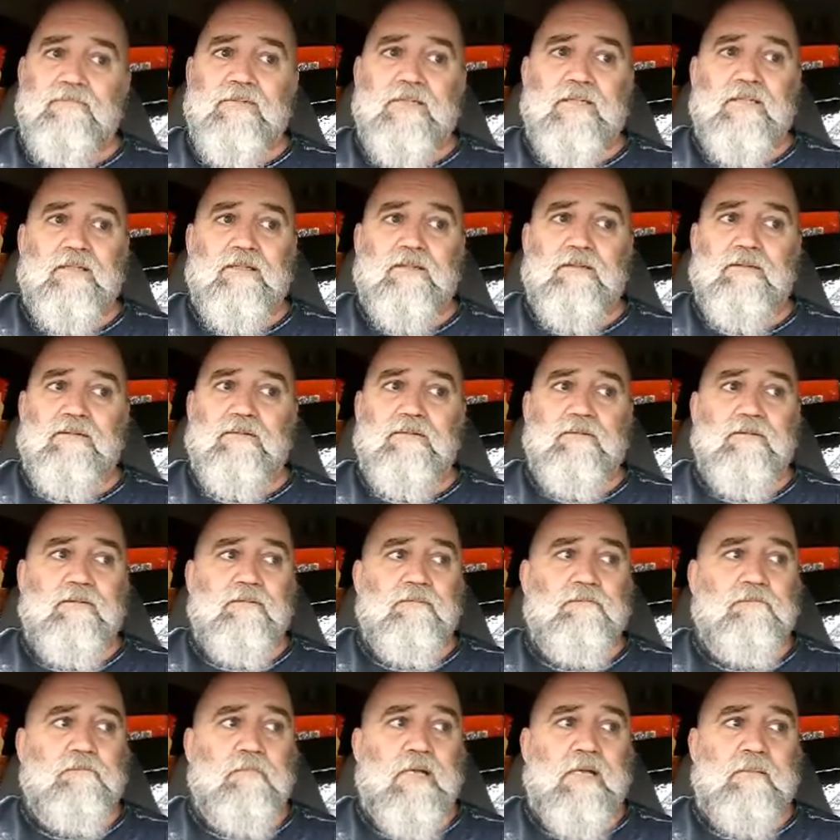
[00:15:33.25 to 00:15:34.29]
you know,
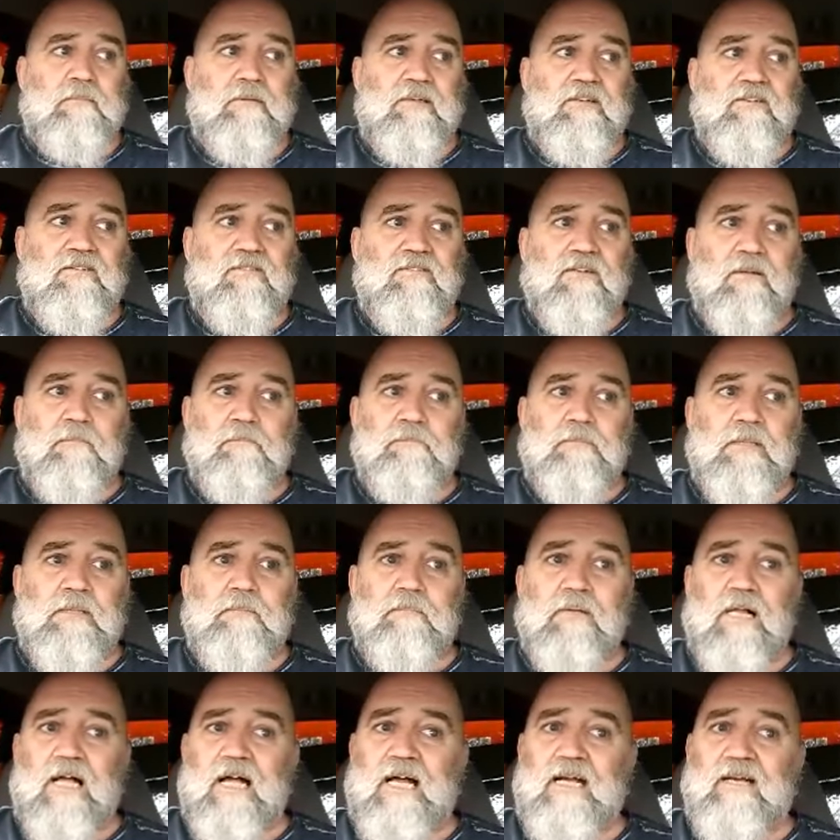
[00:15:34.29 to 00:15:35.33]
maybe some
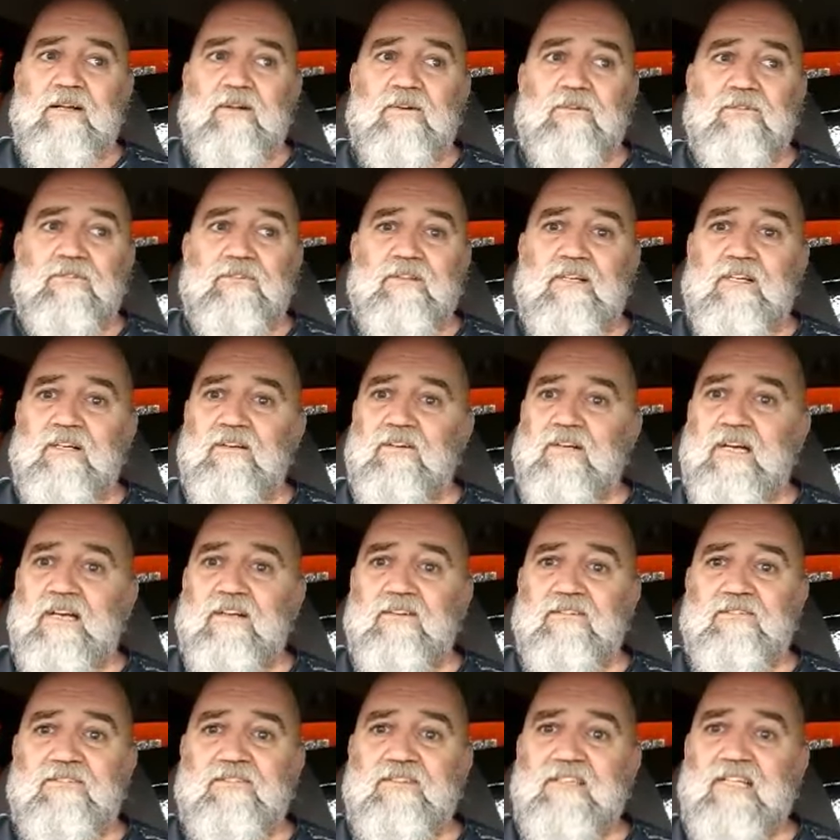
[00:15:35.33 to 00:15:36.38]
people, I don't know. I
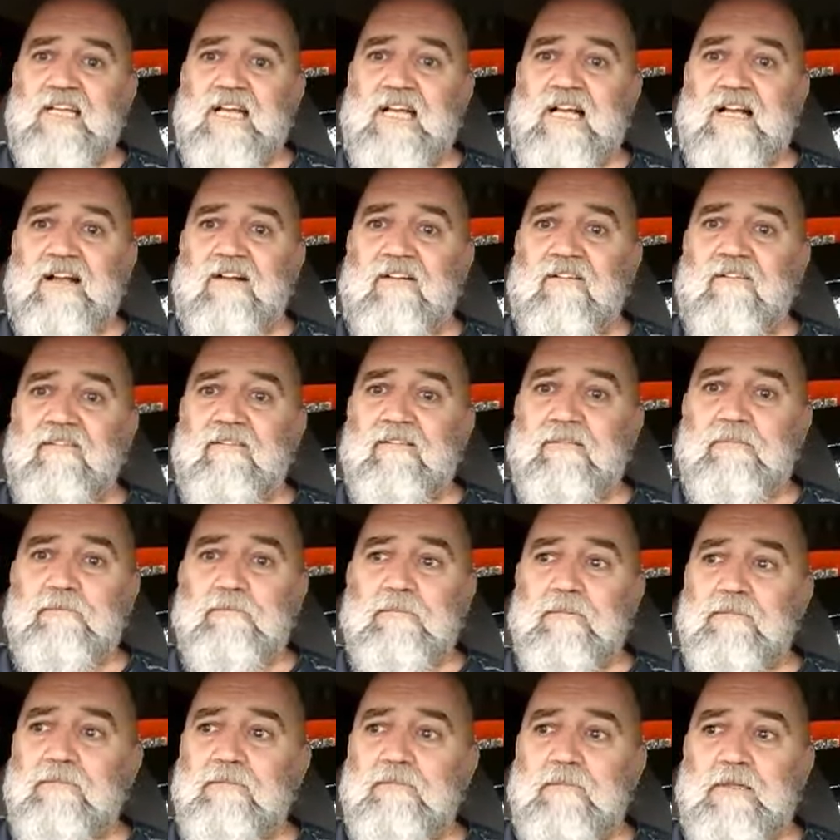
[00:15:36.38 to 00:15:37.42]
don't see how.
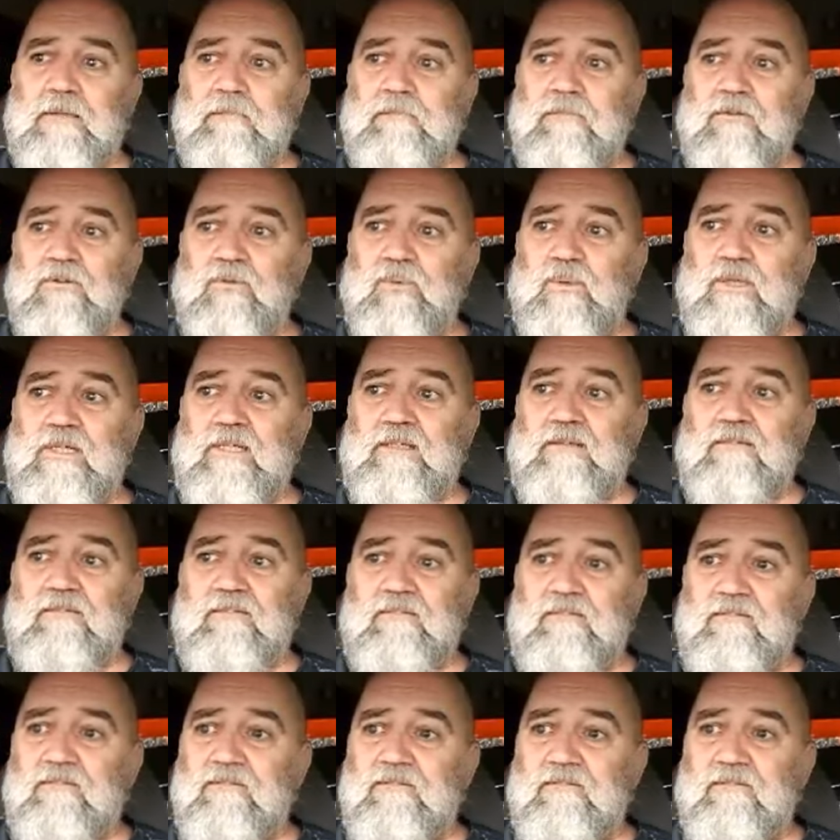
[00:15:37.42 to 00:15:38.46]
But in
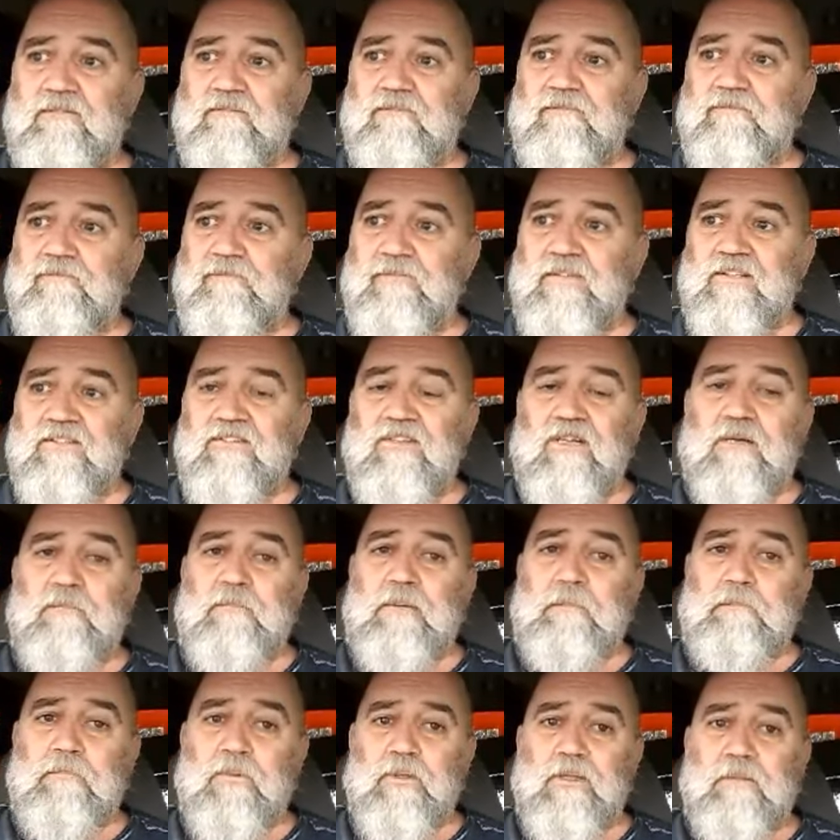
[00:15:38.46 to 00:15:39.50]
between, it's going to
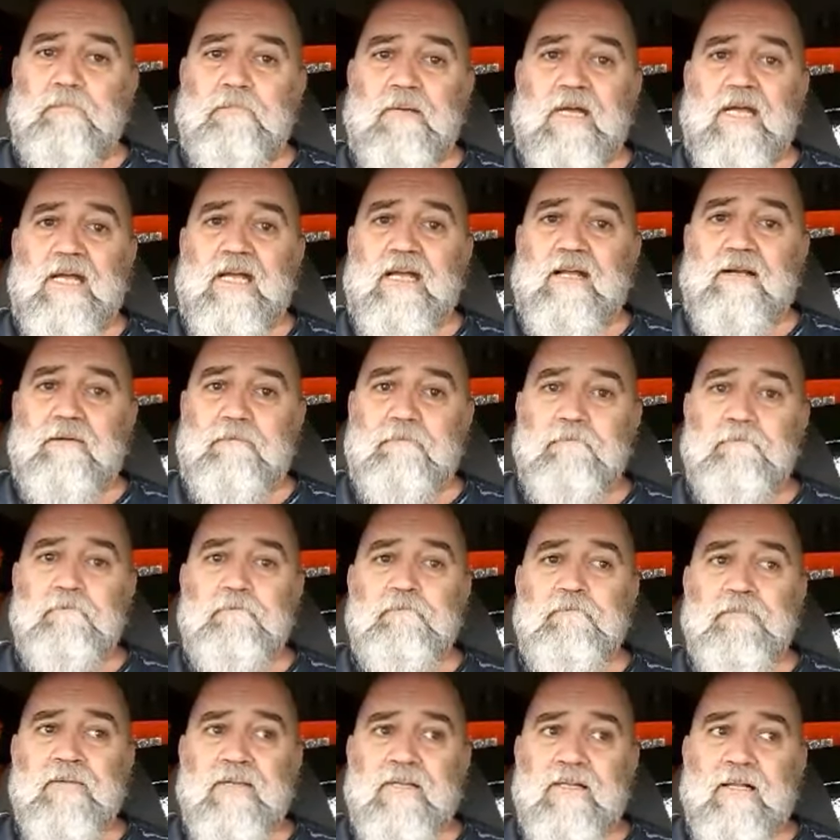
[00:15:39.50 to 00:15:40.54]
be pretty bad.
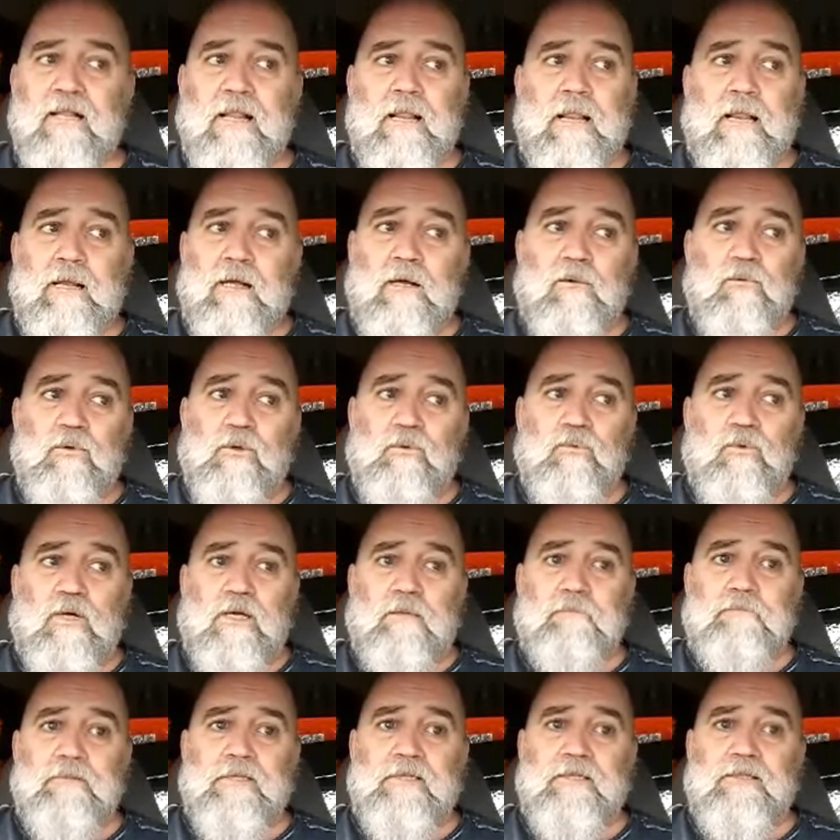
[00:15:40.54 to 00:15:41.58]
I wouldn't
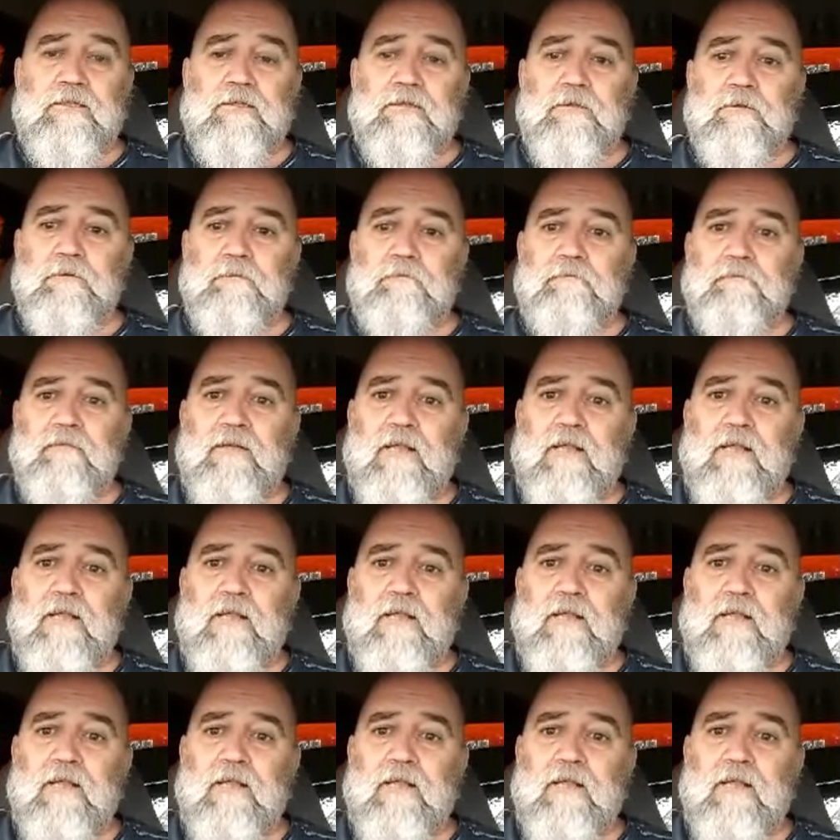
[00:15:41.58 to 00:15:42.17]
want to be here.